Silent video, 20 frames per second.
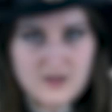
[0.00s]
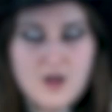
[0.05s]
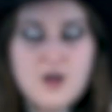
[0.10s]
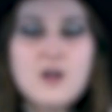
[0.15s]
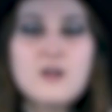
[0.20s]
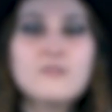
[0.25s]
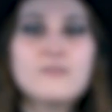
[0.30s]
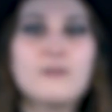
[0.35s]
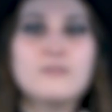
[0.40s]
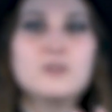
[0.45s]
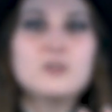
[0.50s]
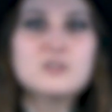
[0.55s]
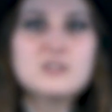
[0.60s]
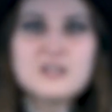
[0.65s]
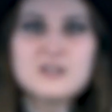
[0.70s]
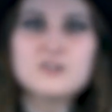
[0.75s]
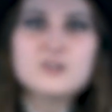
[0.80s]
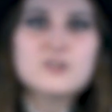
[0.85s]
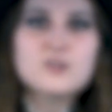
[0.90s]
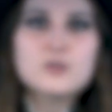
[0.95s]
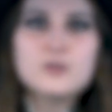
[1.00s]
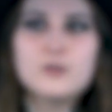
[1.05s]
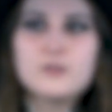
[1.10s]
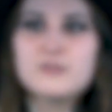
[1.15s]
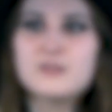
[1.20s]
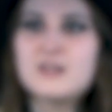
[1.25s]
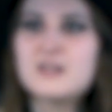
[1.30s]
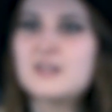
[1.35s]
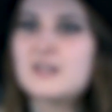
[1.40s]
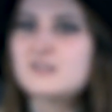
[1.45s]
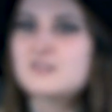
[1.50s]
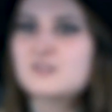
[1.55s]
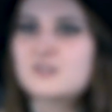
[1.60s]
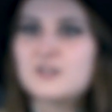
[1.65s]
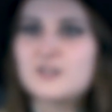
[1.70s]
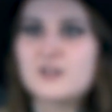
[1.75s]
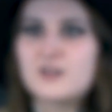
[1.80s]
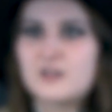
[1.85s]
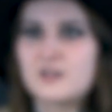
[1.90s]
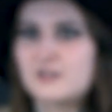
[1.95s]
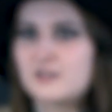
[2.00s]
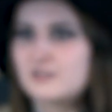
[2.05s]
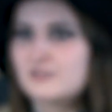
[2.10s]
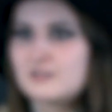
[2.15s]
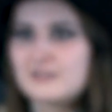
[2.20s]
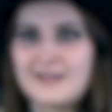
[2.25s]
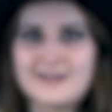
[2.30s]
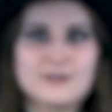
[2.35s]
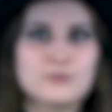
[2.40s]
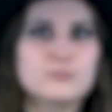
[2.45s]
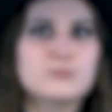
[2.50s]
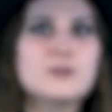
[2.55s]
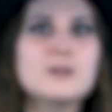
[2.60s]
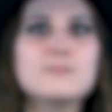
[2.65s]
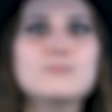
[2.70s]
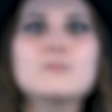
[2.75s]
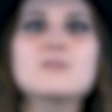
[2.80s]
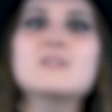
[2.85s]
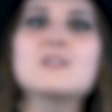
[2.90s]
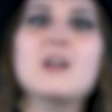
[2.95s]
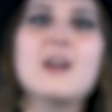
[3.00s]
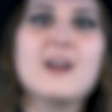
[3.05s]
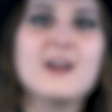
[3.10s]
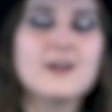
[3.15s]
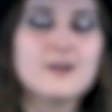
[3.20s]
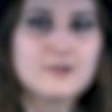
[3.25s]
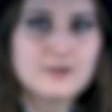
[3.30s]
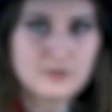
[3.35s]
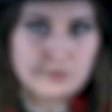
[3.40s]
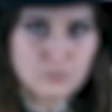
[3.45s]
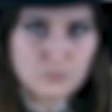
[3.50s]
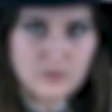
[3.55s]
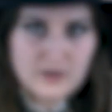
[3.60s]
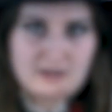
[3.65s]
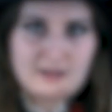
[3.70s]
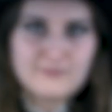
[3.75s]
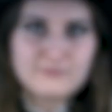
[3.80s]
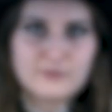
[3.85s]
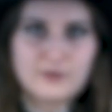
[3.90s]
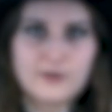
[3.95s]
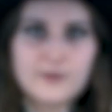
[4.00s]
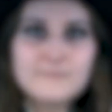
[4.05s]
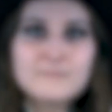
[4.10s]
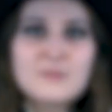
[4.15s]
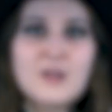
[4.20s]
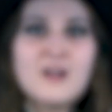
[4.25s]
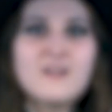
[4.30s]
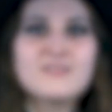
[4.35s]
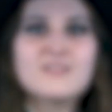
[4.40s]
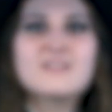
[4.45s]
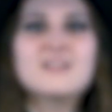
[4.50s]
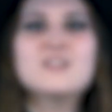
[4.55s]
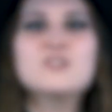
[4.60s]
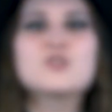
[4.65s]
Hi guys, Fallen Princess here. Just a small note to say we know we're a bit tardy with videos.